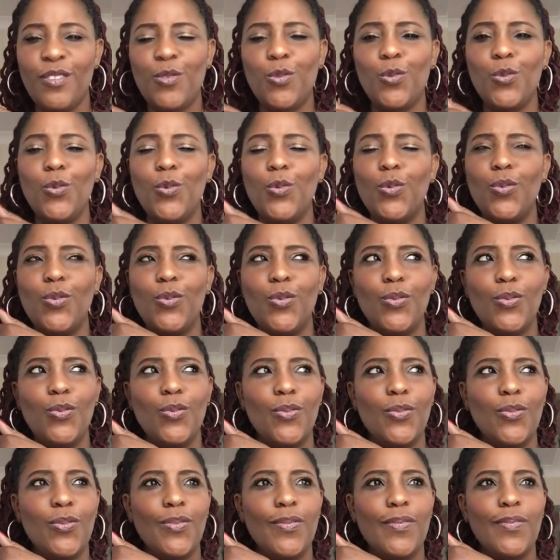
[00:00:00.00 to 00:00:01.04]

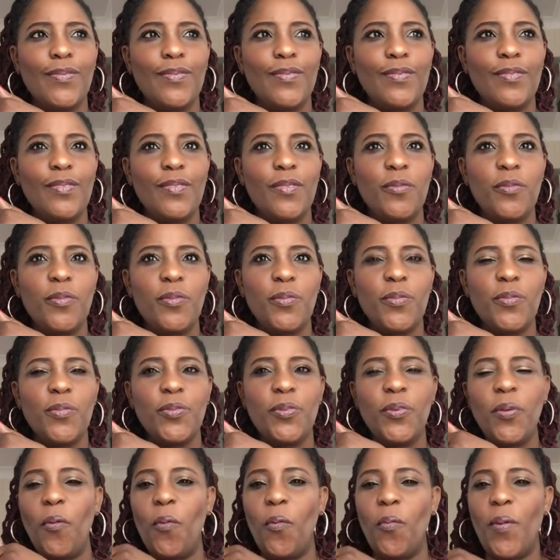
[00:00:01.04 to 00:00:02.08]
to,
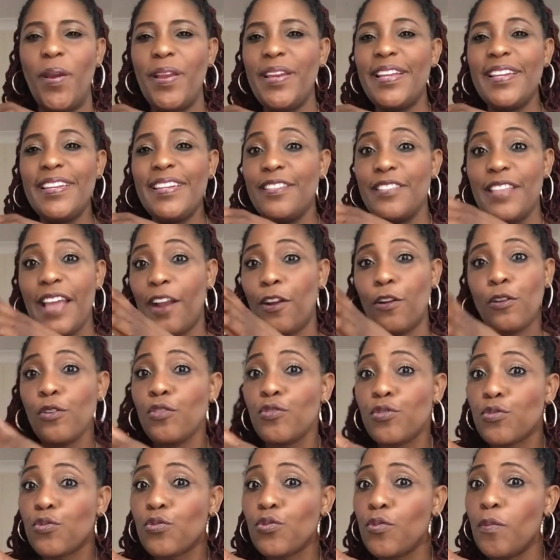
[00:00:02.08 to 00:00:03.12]
you know, when they need, they're
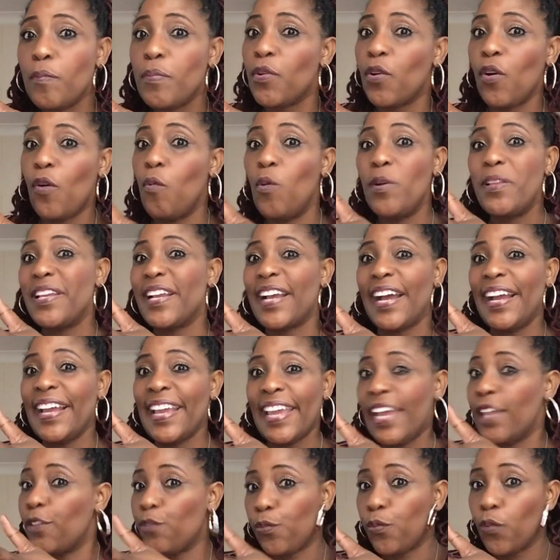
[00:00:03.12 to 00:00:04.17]
close to you because what they can
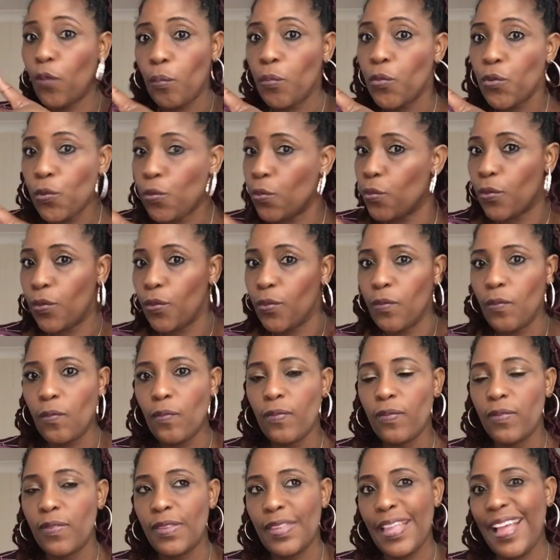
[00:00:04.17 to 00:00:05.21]
get from you,
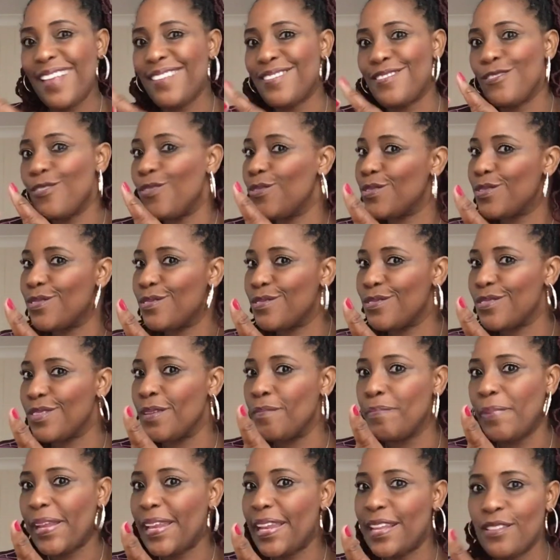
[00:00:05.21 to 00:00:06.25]
that's not a
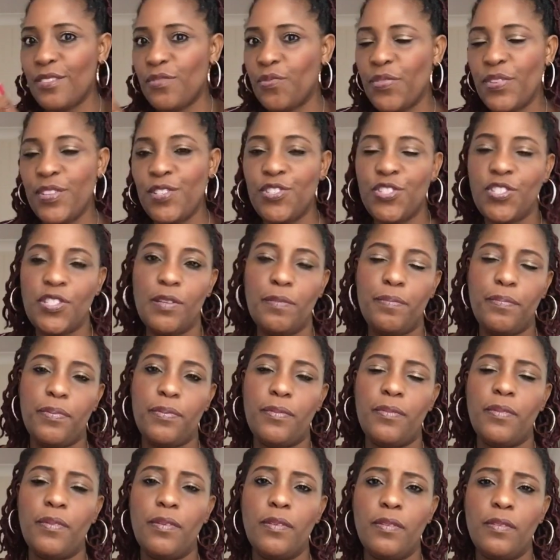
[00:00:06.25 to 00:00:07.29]
balanced friendship.
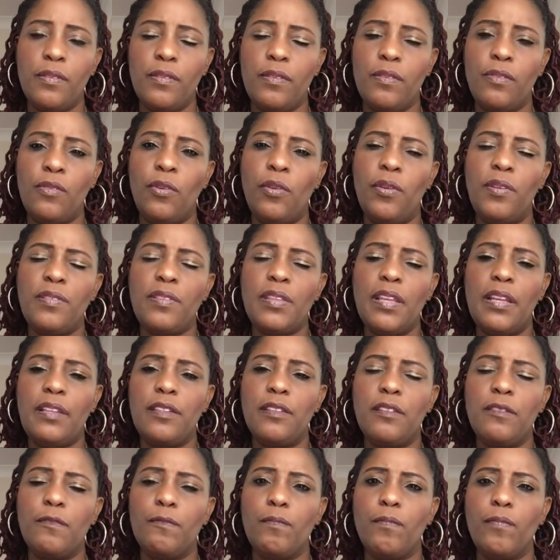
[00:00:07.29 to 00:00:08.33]
You
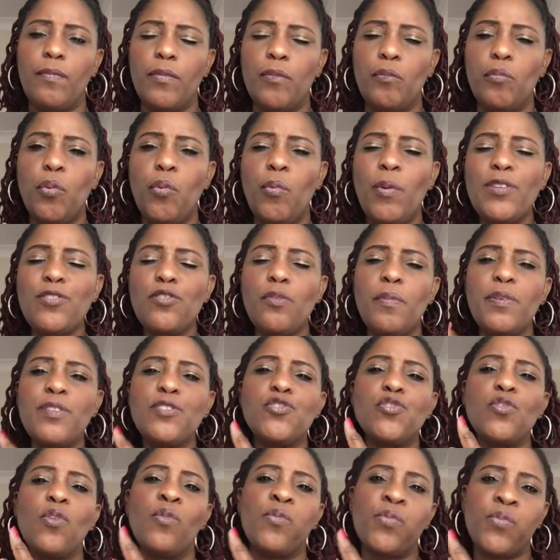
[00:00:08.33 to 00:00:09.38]
understand? But when somebody
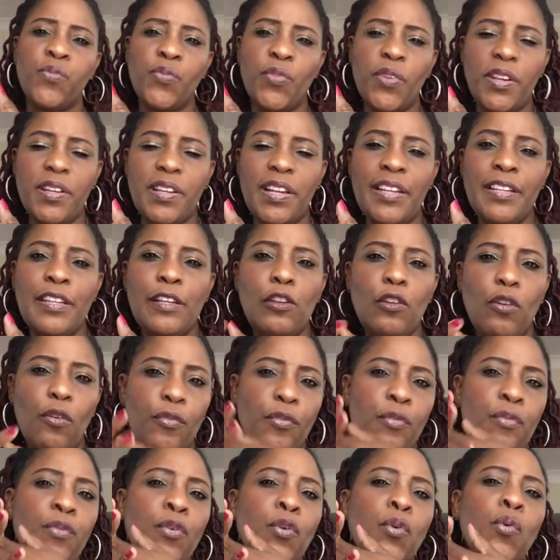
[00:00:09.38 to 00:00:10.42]
is your friend and they love
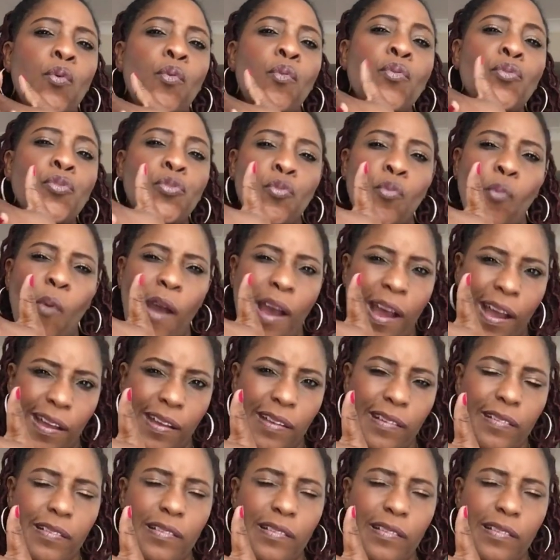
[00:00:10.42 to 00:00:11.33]
you for who you are,